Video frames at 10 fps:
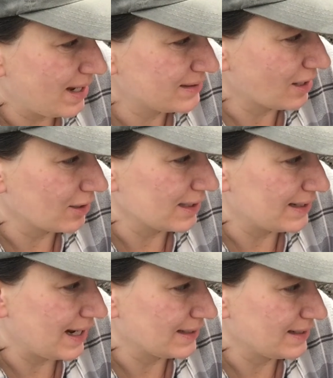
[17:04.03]
Scarlet
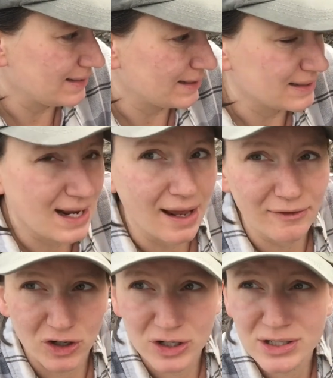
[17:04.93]
Nantes and
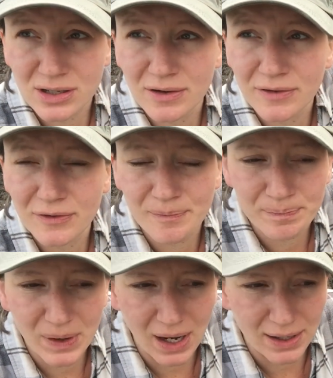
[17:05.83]
Danvers.
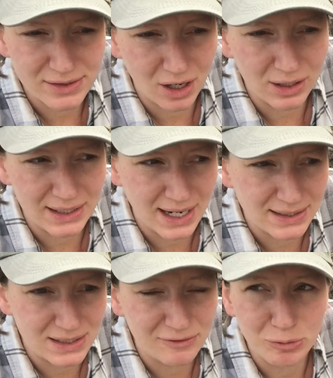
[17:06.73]
Scarlet
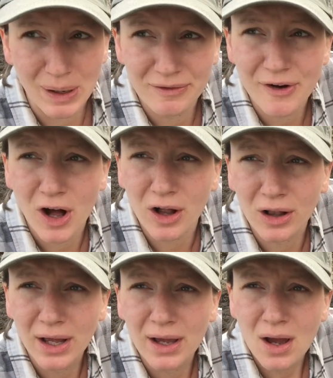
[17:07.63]
Nantes for my fall,
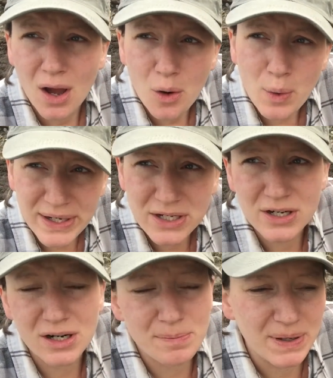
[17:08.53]

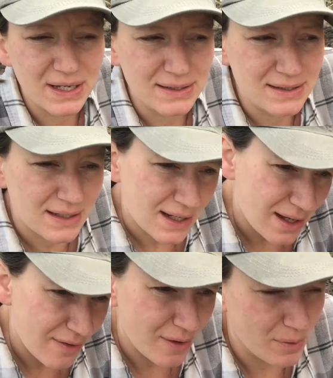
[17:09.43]
winter, because
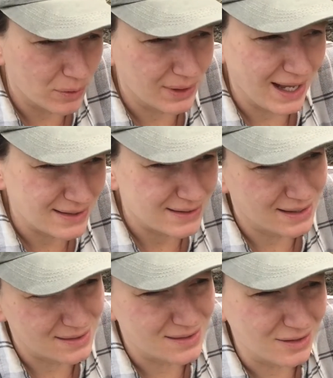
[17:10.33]
they won't last
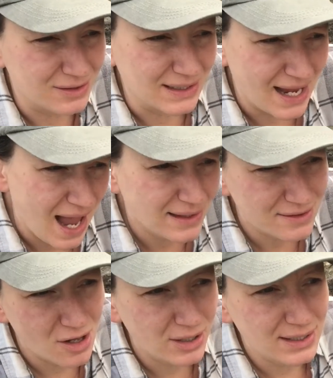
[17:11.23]
necessarily as
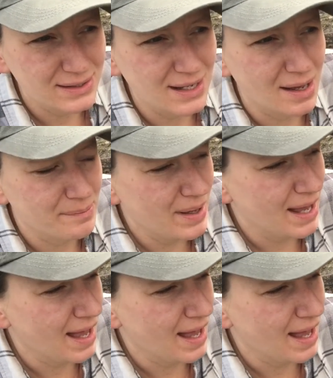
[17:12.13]
long as some,